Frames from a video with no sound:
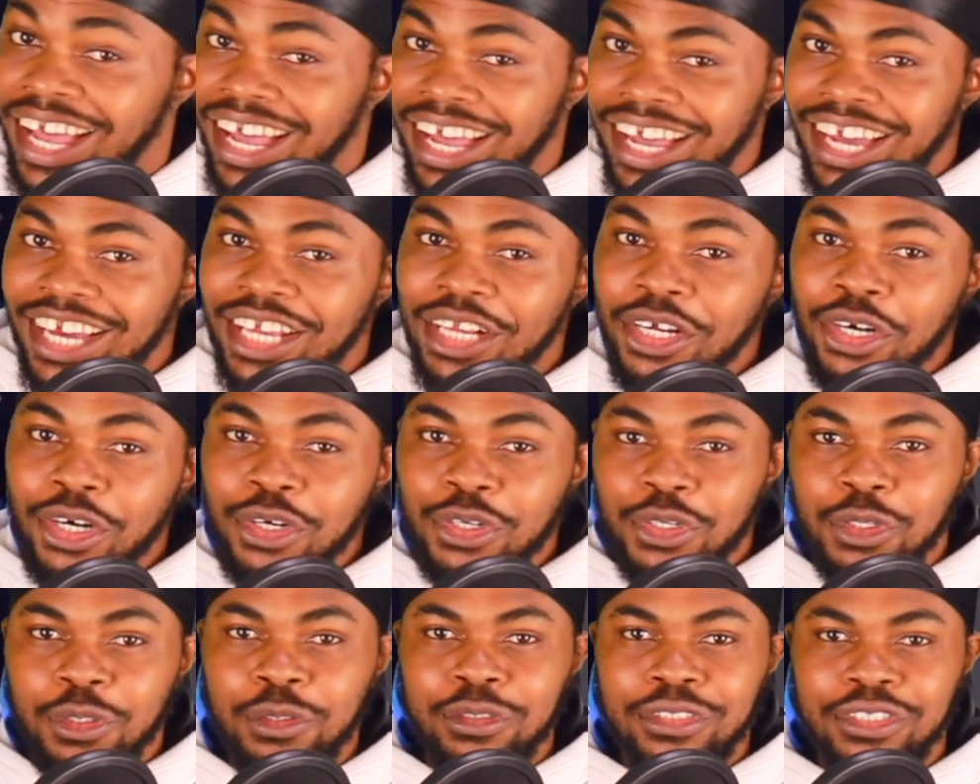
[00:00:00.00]
Hello
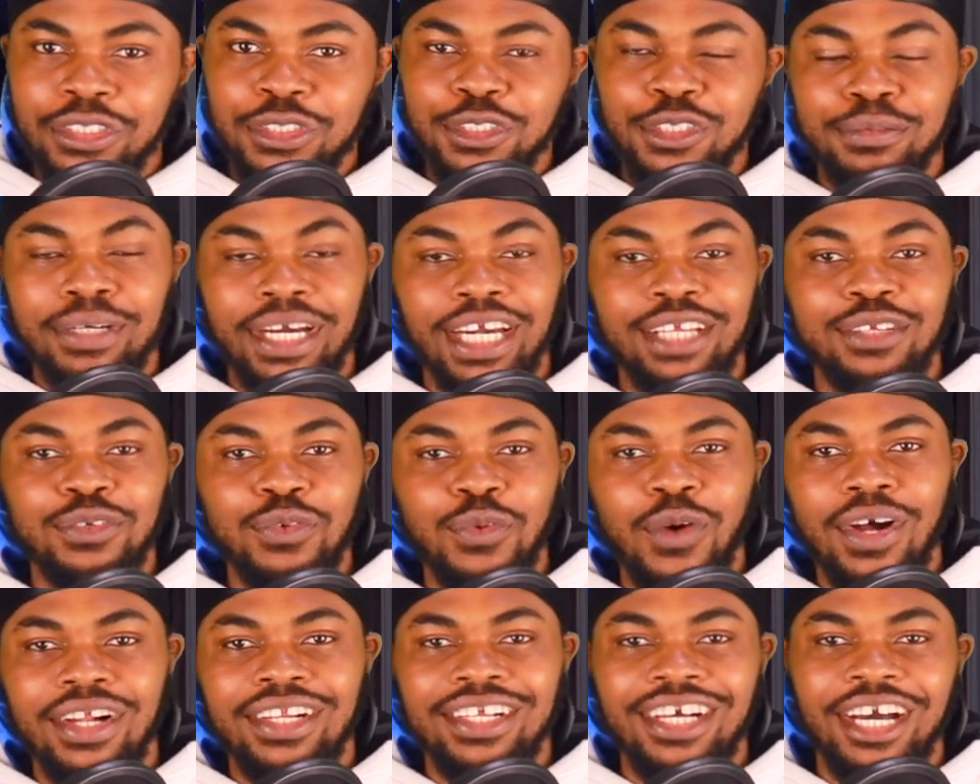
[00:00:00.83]
YouTube and
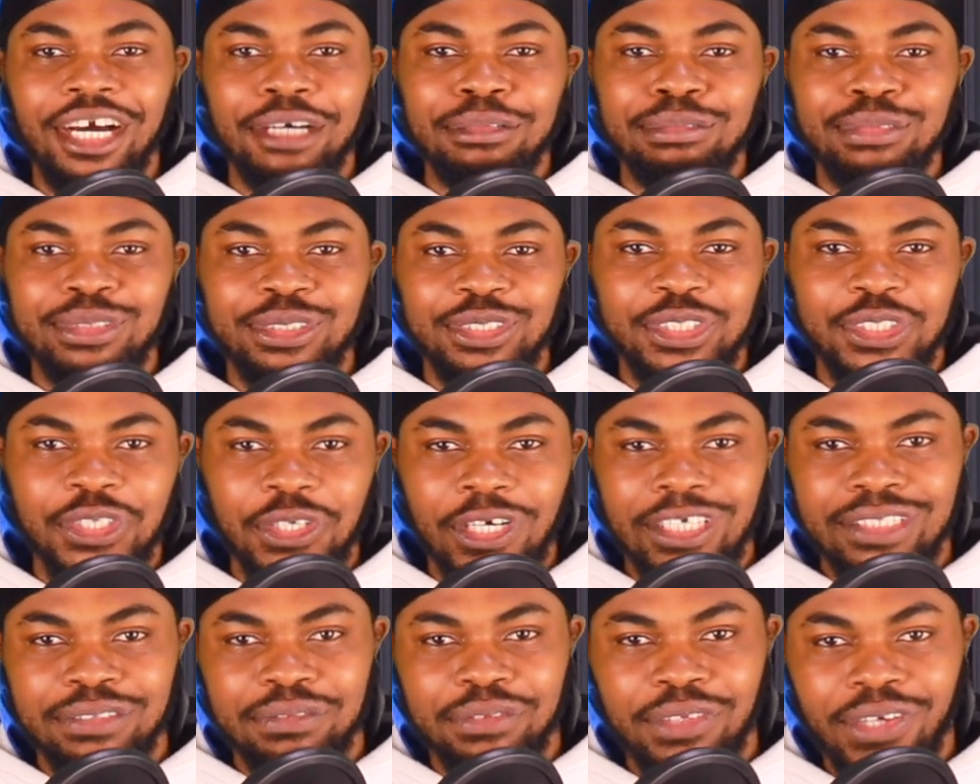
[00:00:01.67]
welcome to
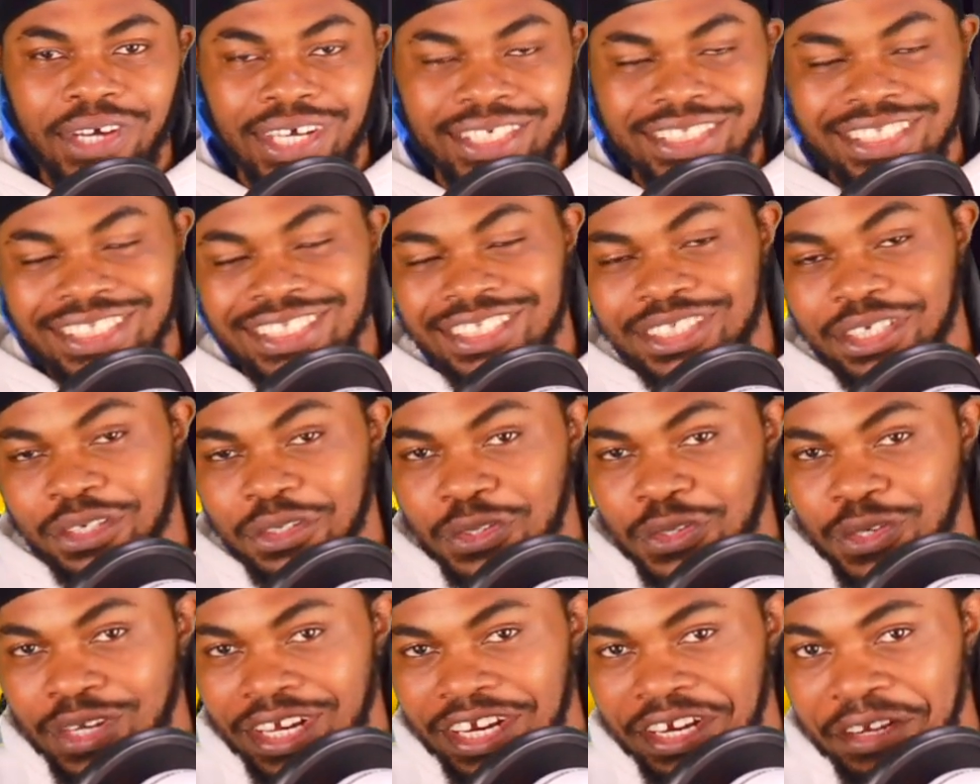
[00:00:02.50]
George Vlogs. It's so
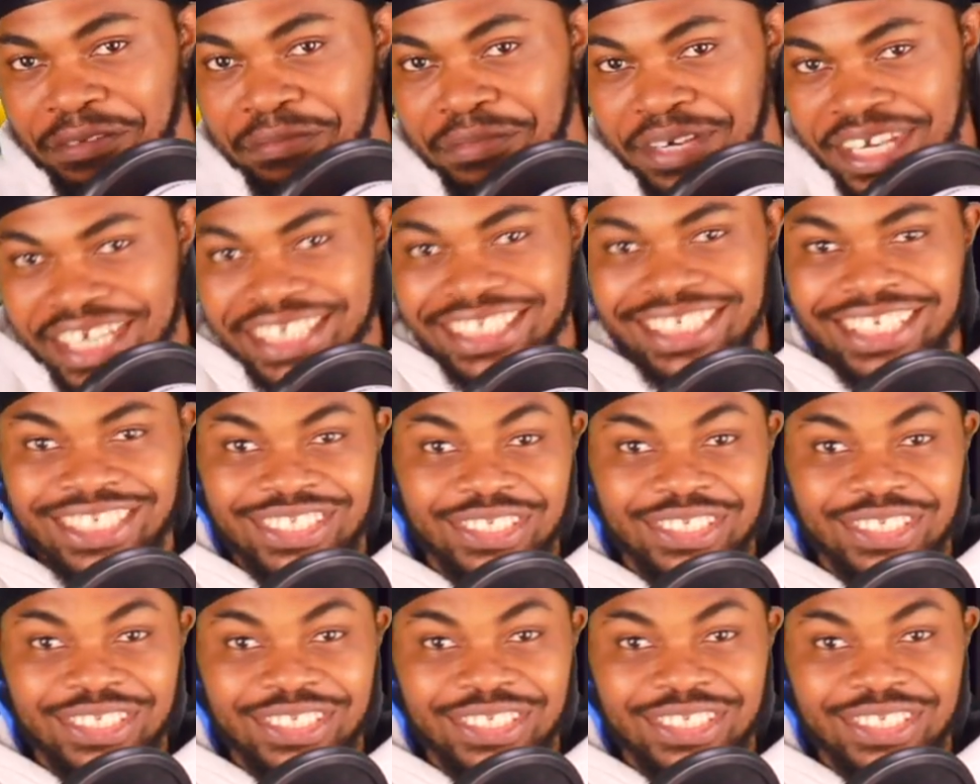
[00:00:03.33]
good and amazing